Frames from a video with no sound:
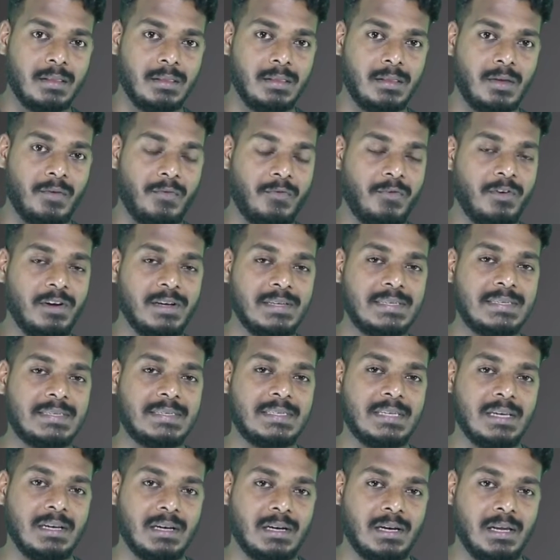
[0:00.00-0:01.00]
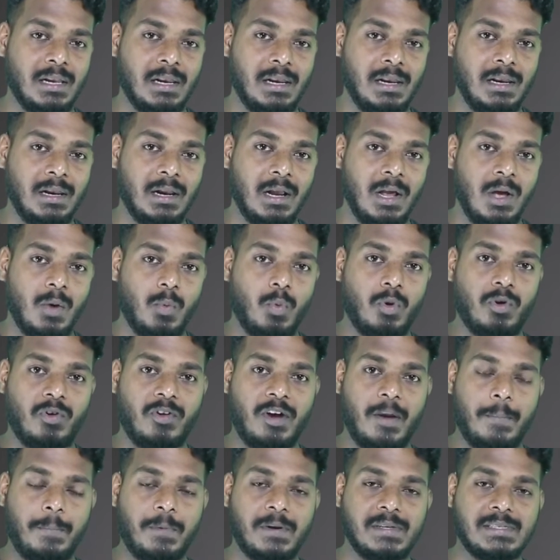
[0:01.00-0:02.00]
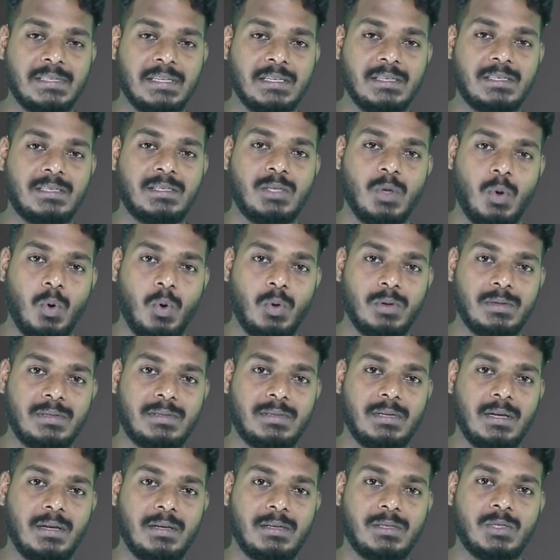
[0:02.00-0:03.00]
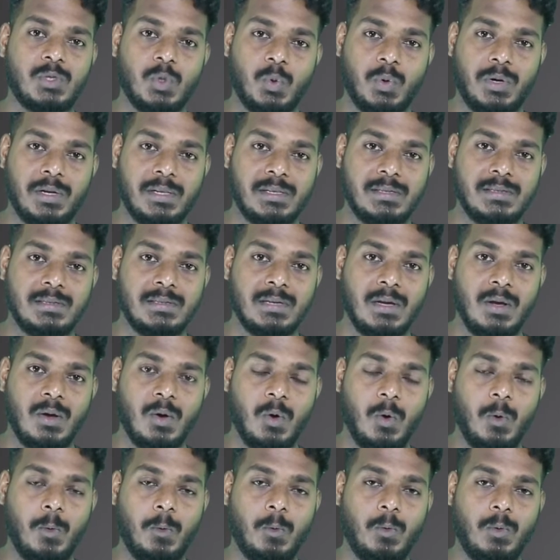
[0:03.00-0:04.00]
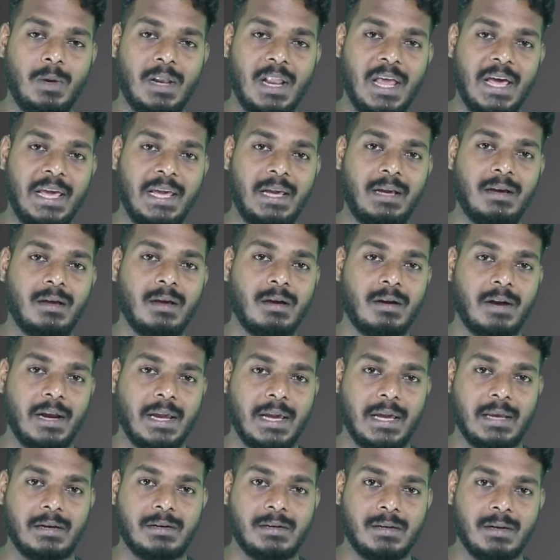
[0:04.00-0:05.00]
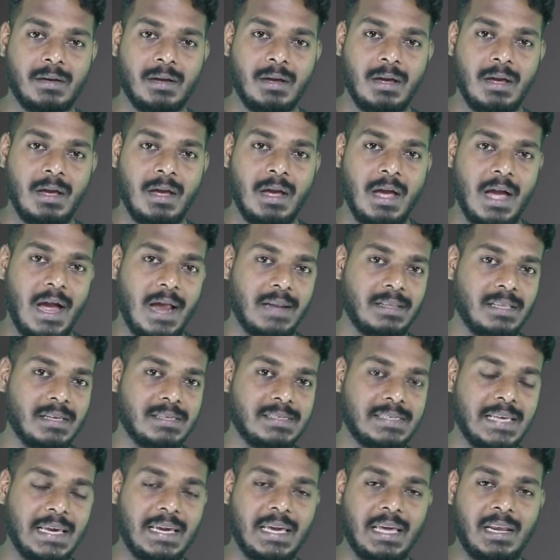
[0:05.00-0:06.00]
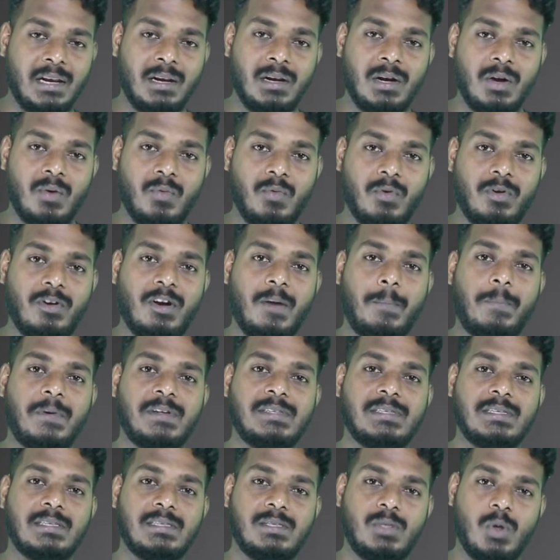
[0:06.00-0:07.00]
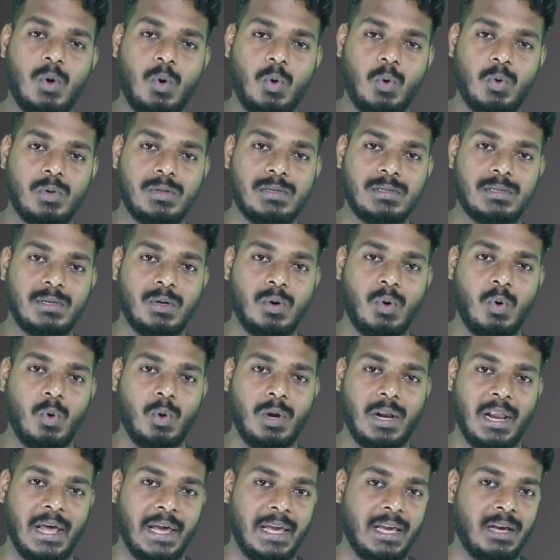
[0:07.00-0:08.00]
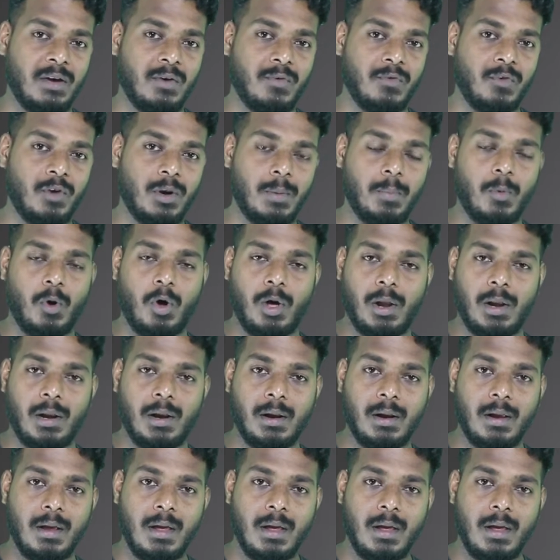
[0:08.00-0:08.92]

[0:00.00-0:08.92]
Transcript: The first circle would represent those students who like cricket, and the second would represent those who like football.